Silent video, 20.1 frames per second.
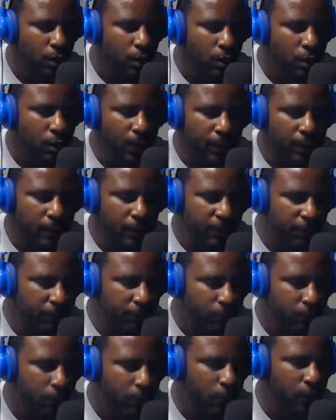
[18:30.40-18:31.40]
like
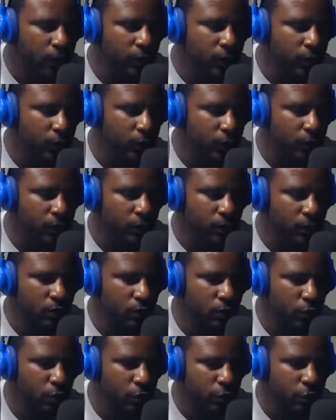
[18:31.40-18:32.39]
before with the
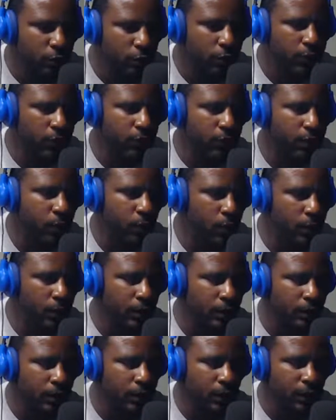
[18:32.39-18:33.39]
school shootings,
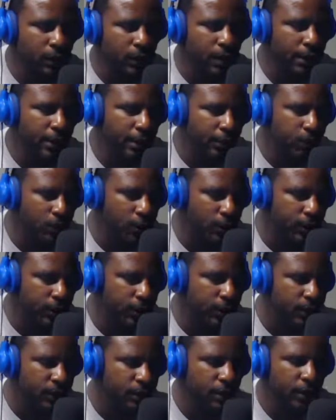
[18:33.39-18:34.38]
now they wanted
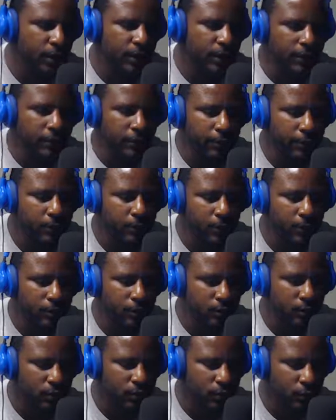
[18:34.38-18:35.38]
teachers to carry guns
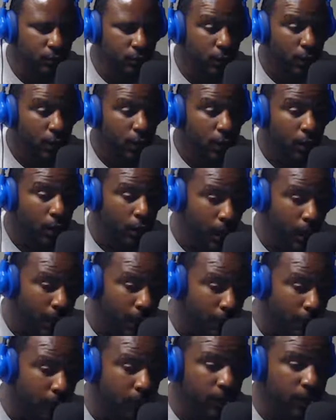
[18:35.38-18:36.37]
in school.
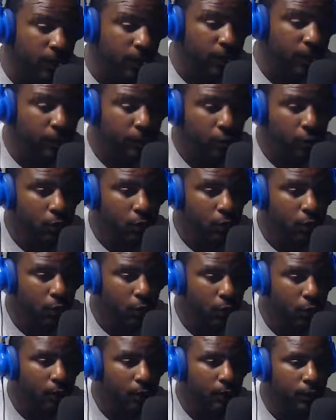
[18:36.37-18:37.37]
I believe, you know
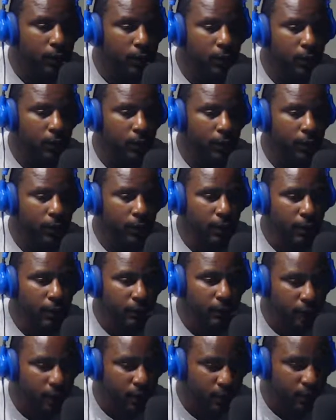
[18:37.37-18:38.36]
what,
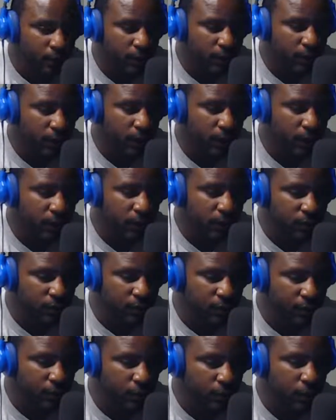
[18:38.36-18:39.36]
if the teacher is
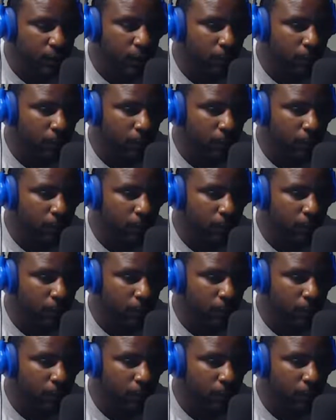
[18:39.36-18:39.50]
stable in